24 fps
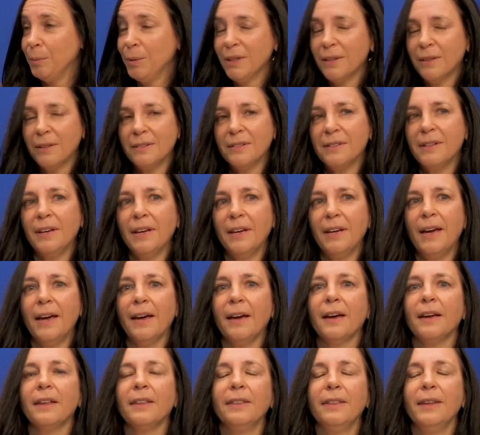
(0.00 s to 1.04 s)
because they
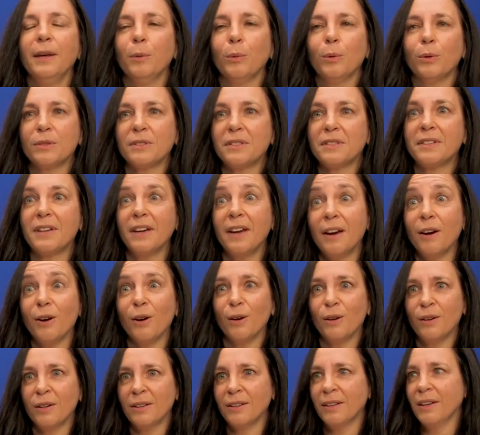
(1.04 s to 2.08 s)
they were
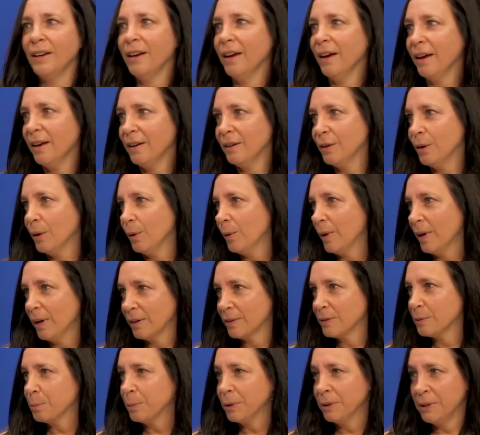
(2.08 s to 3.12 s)
scared and they had no
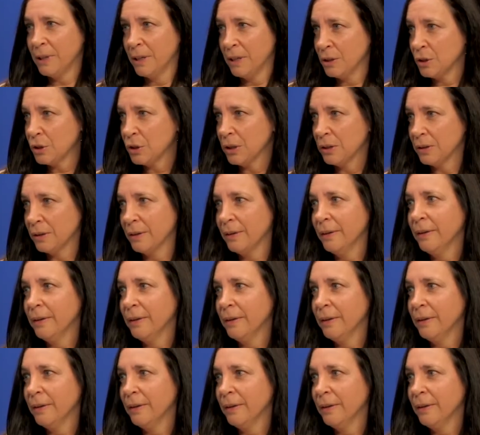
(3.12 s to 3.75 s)
explanation.